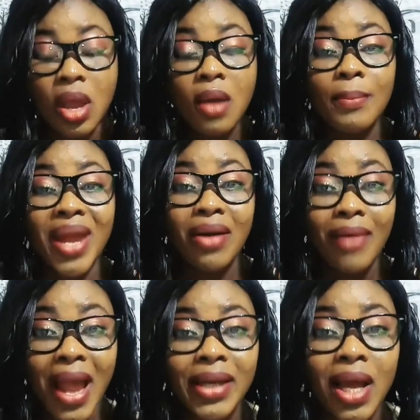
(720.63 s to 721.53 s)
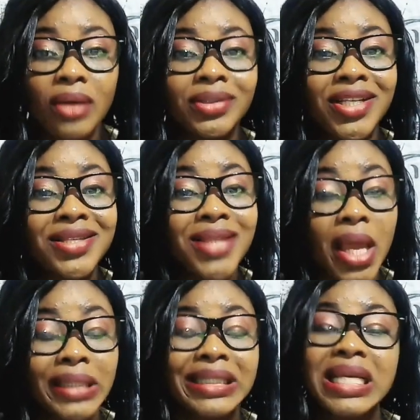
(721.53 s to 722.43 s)
But right now, these
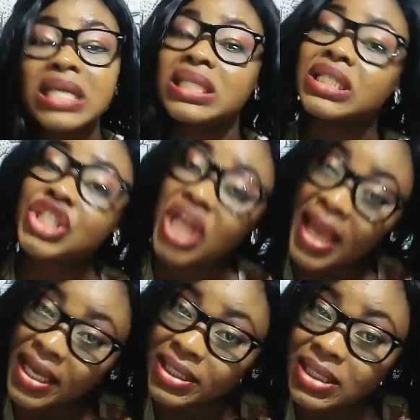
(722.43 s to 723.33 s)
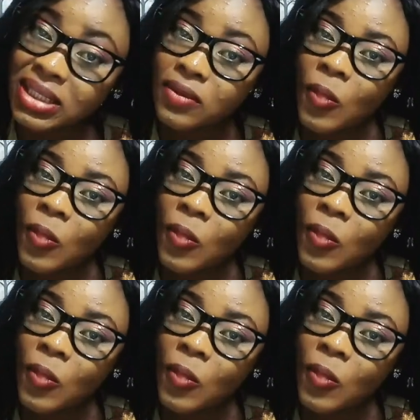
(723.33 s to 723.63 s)
days, it's changed.